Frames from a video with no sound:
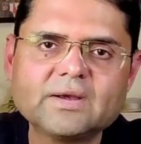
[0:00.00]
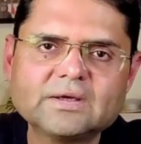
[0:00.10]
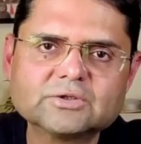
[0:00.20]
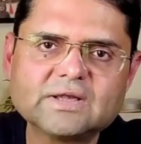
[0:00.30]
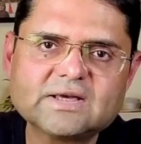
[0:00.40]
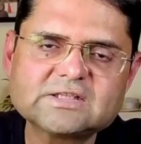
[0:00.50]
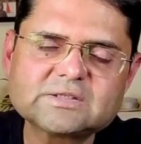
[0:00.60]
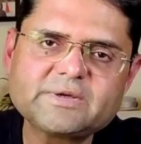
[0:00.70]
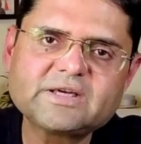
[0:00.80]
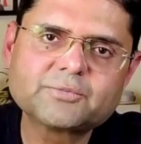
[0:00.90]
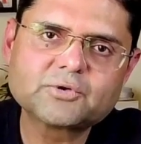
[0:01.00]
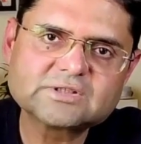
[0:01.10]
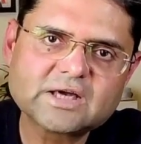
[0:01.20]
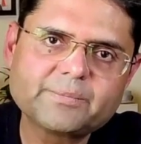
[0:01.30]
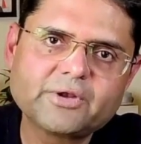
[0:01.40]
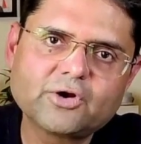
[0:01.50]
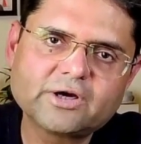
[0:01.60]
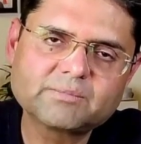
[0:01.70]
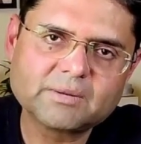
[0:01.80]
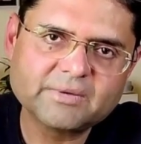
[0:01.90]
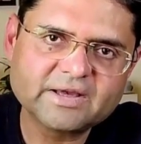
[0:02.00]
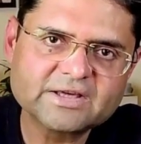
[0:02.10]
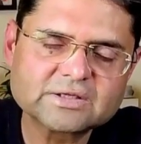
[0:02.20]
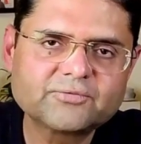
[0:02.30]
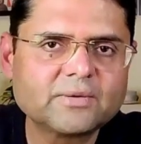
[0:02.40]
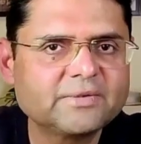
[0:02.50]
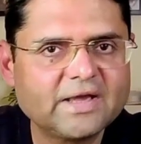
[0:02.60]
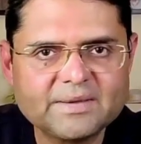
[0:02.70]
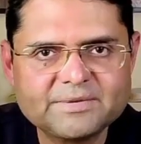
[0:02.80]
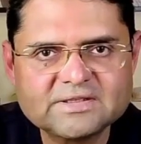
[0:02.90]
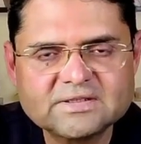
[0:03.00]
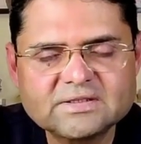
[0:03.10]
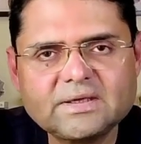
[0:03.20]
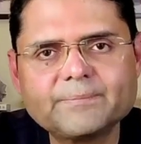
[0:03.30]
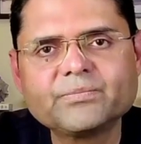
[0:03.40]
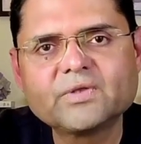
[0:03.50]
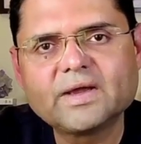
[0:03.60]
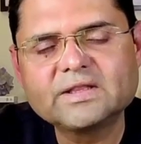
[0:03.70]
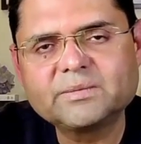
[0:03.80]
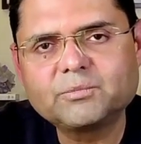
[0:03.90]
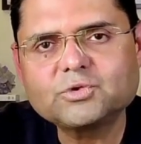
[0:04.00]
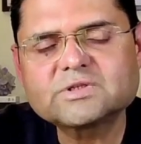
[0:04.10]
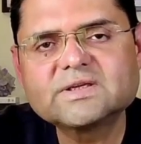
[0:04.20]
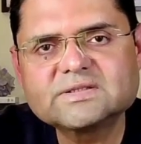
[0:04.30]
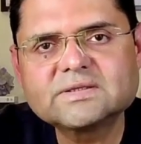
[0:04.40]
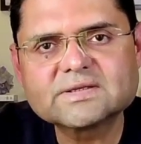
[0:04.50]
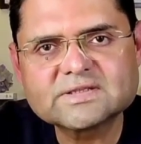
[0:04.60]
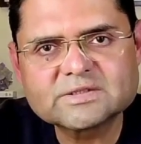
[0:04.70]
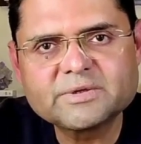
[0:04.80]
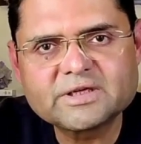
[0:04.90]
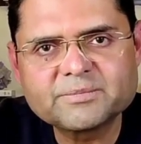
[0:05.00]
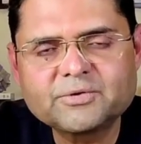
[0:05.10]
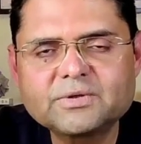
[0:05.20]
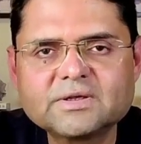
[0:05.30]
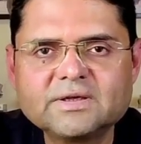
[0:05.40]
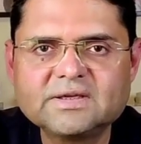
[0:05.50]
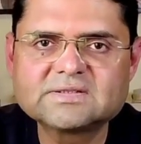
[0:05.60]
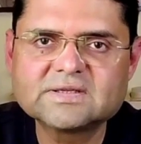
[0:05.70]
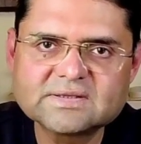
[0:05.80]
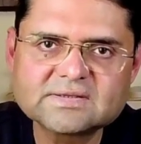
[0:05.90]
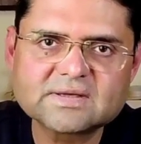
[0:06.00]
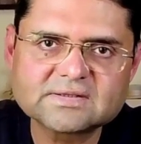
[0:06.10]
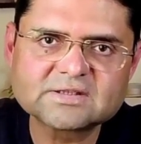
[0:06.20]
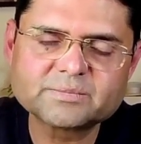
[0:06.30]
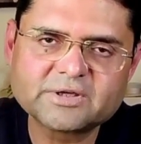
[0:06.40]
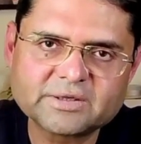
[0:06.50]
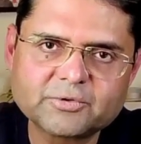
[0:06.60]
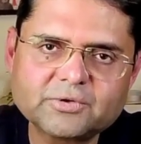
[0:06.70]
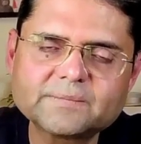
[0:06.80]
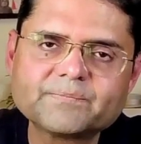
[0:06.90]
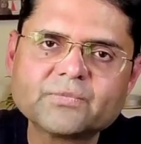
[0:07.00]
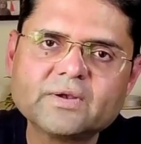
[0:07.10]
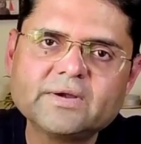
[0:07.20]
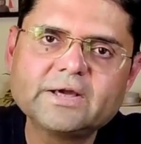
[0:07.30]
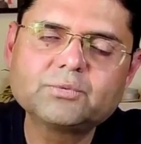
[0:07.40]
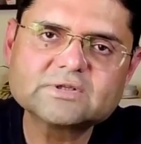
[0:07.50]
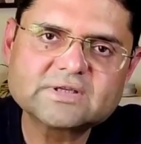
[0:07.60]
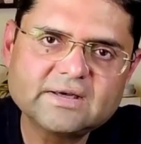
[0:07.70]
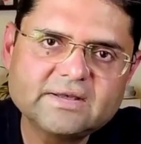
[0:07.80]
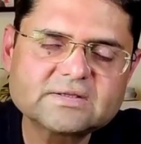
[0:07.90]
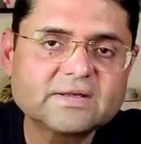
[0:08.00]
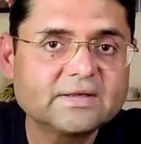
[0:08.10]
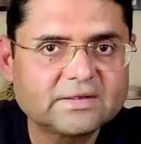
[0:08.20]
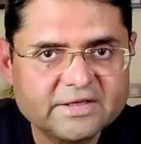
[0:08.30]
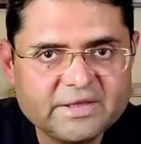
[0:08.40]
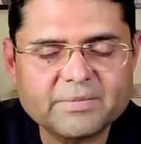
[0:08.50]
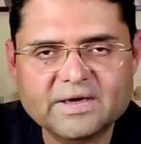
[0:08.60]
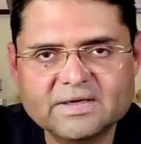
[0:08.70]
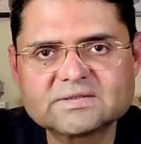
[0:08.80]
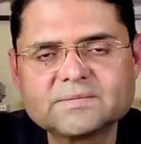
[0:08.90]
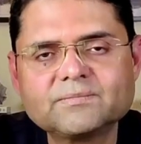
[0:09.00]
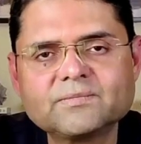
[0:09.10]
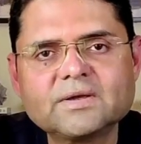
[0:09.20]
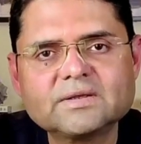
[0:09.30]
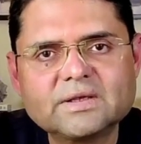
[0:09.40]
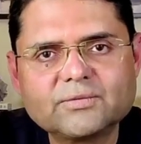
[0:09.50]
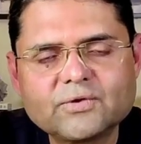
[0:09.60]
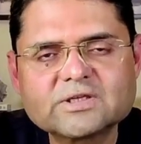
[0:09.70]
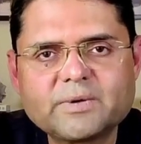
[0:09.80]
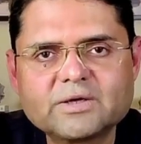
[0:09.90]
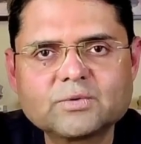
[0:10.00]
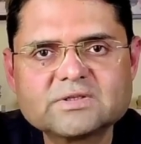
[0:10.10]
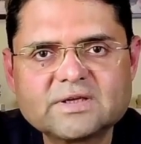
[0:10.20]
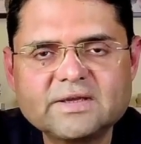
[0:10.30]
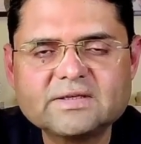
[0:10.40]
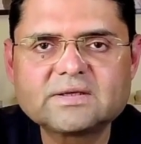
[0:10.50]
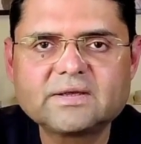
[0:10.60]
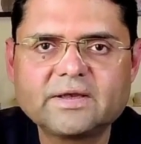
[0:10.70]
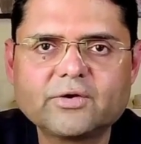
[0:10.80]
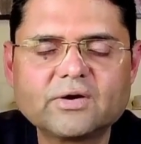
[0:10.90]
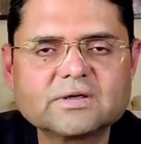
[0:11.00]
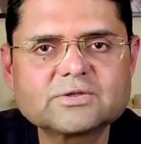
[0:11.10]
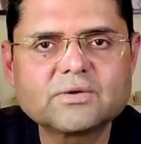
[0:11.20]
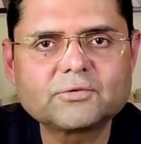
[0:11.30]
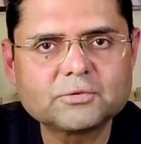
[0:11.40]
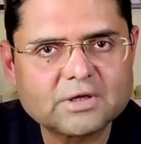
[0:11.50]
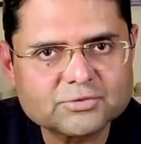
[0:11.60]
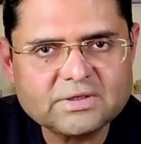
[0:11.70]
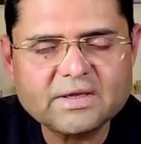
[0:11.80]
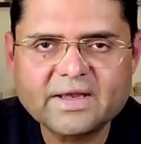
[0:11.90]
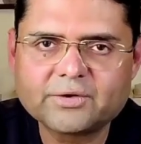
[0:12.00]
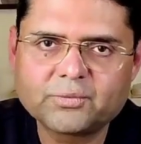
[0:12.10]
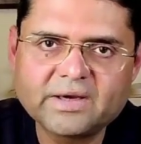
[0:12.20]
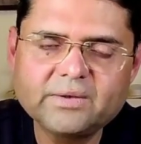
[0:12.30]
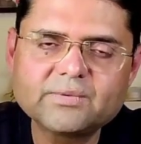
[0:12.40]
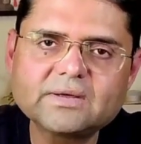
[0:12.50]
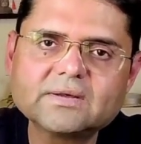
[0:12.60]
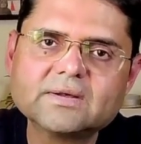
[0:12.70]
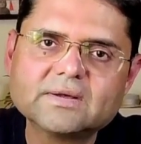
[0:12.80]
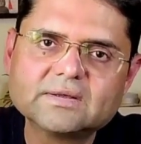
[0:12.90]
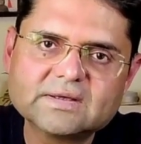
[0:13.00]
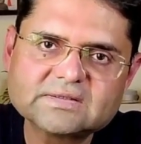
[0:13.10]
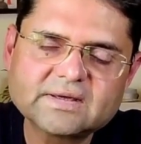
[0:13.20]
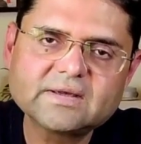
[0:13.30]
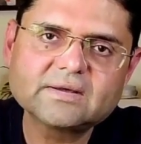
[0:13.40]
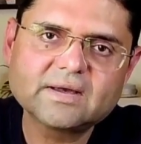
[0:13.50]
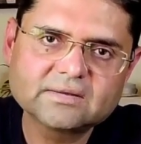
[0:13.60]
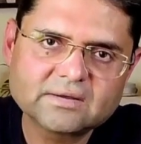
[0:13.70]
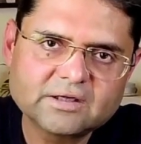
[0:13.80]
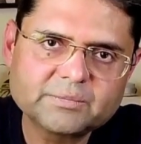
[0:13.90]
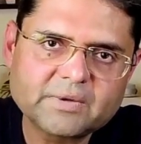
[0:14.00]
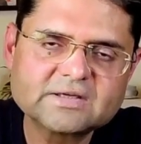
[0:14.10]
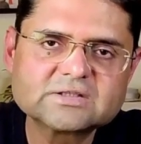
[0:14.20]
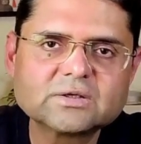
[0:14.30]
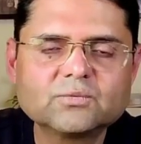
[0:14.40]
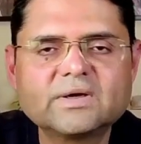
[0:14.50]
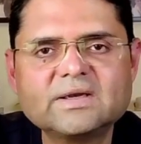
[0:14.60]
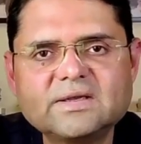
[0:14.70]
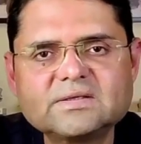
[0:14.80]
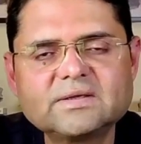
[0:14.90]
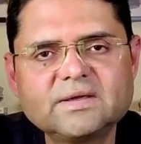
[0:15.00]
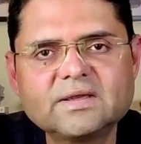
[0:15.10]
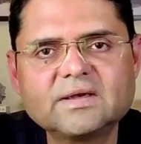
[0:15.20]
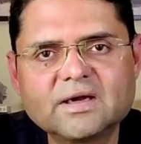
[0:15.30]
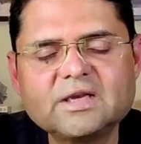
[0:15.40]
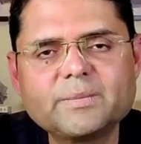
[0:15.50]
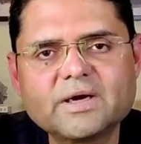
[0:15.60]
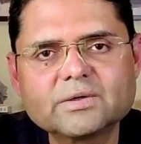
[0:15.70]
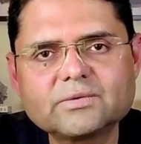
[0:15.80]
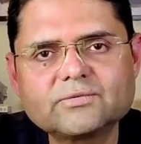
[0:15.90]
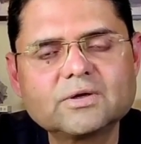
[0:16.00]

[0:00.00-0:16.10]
So the assessment reports are periodic publication from the IPCC, and the most recent assessment report is the sixth assessment report. It was released in three parts. The first part was released in August of 2021. The second and third parts were released in early part of